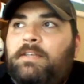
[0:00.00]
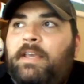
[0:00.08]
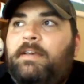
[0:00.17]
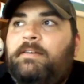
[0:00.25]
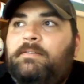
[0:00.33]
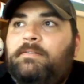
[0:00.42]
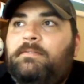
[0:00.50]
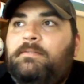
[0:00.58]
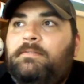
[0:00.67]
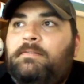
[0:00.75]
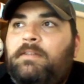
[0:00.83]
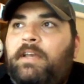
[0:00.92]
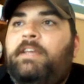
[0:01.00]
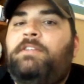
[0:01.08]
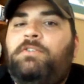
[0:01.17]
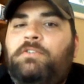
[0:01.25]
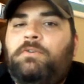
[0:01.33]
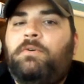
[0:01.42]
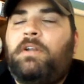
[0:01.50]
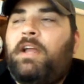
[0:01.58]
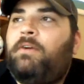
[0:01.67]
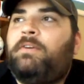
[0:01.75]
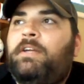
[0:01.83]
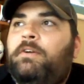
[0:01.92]
Yeah. I hit you 200.
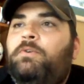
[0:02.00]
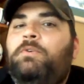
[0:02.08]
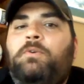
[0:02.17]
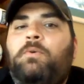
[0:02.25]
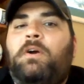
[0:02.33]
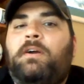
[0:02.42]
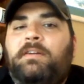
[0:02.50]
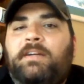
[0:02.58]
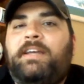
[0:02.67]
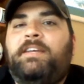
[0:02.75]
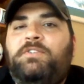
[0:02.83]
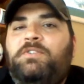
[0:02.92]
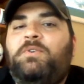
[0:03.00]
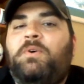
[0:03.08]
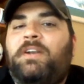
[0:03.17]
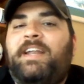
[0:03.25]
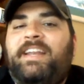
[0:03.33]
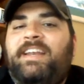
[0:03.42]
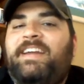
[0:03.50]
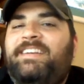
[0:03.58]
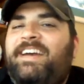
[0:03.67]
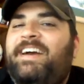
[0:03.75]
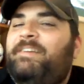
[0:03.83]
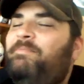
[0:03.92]
I don't care who you are. I hit you 289
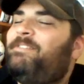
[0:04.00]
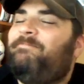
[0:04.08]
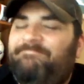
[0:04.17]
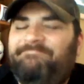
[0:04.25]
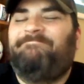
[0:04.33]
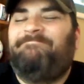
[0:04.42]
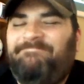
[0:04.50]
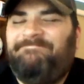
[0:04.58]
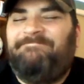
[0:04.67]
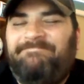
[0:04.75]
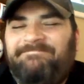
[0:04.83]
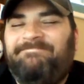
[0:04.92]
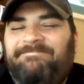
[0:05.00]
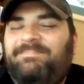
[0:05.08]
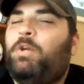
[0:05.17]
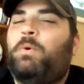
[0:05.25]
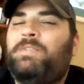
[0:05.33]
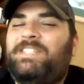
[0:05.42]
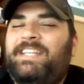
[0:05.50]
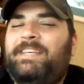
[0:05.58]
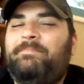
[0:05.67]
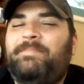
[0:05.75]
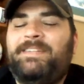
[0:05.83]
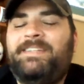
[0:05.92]
times. You go to
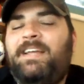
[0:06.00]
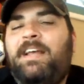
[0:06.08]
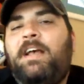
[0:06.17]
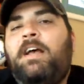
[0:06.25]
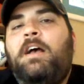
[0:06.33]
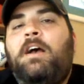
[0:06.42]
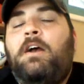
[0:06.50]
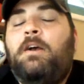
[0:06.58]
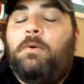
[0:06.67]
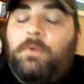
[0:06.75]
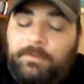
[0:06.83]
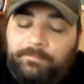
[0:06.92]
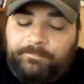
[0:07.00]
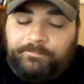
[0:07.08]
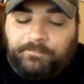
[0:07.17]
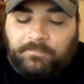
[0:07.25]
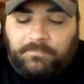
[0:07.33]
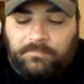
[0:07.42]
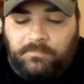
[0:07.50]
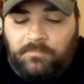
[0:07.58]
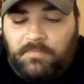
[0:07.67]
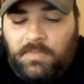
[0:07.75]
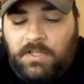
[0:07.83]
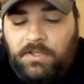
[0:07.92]
sleep. Well,
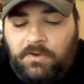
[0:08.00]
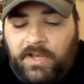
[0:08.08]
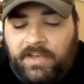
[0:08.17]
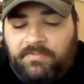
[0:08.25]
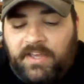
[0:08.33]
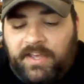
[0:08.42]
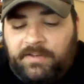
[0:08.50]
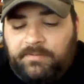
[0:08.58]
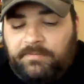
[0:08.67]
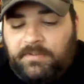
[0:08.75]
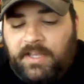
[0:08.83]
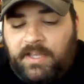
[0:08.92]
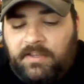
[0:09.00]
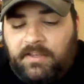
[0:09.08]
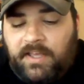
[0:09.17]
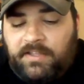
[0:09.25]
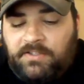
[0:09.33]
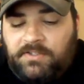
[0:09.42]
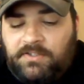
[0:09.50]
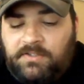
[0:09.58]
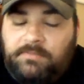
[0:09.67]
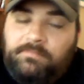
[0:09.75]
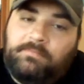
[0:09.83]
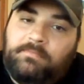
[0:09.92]
you'll have that. And that's
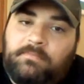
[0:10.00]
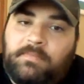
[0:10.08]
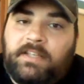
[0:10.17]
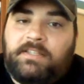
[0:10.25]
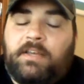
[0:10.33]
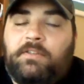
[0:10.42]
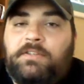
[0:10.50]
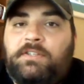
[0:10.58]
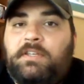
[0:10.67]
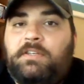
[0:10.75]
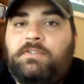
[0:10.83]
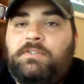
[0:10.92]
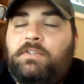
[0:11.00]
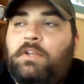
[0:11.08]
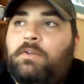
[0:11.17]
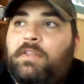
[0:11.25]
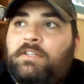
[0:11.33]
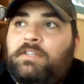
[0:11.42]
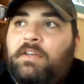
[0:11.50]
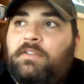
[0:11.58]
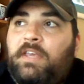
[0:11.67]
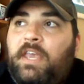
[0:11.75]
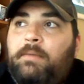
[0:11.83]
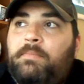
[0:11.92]
how this is. That's how
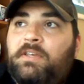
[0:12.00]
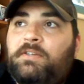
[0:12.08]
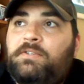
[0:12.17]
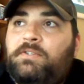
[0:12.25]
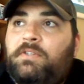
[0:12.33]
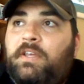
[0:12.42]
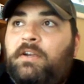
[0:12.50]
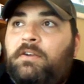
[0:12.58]
the game is.